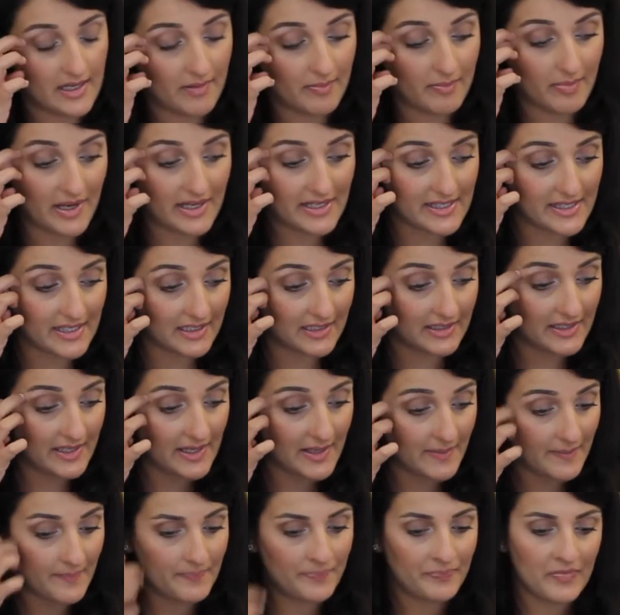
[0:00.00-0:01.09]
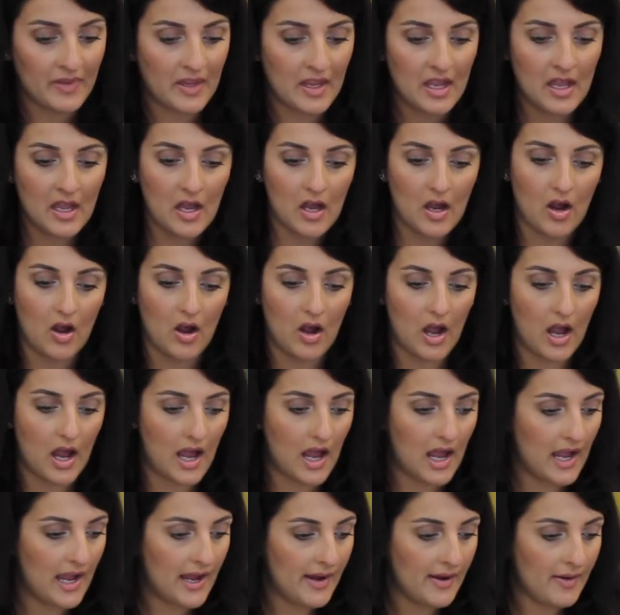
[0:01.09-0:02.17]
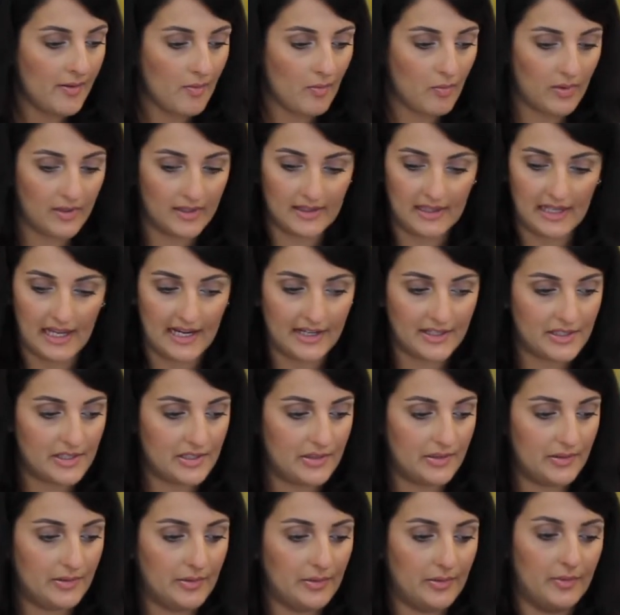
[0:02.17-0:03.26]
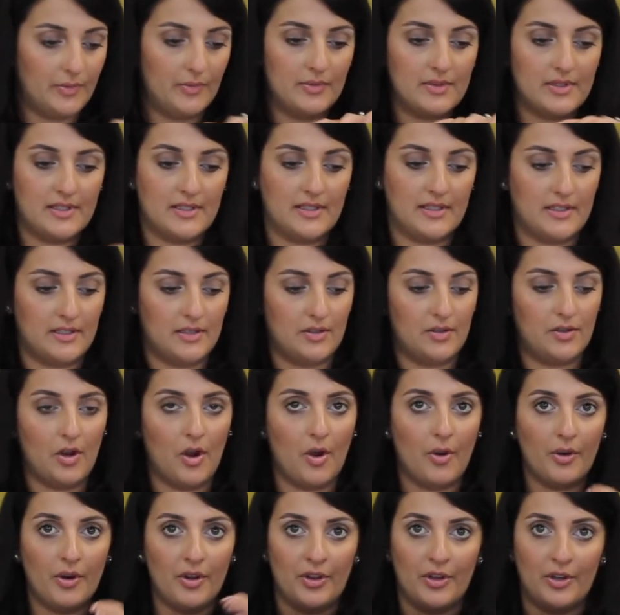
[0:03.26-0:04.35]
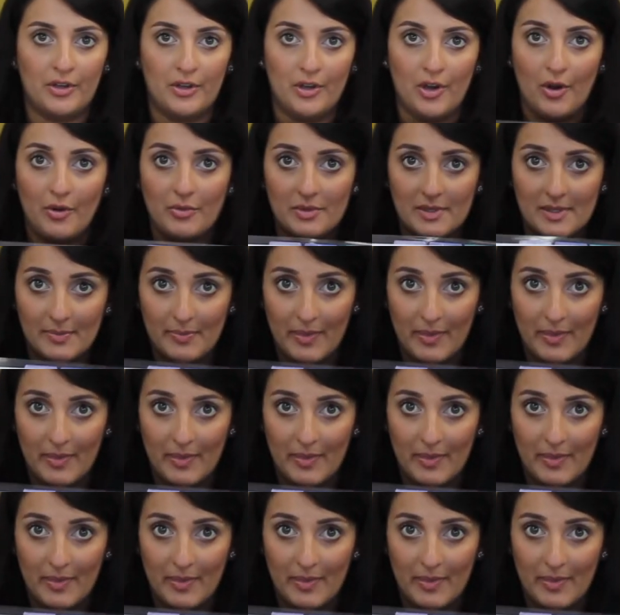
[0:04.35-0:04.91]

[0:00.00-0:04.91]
and basically I would like to go to the notes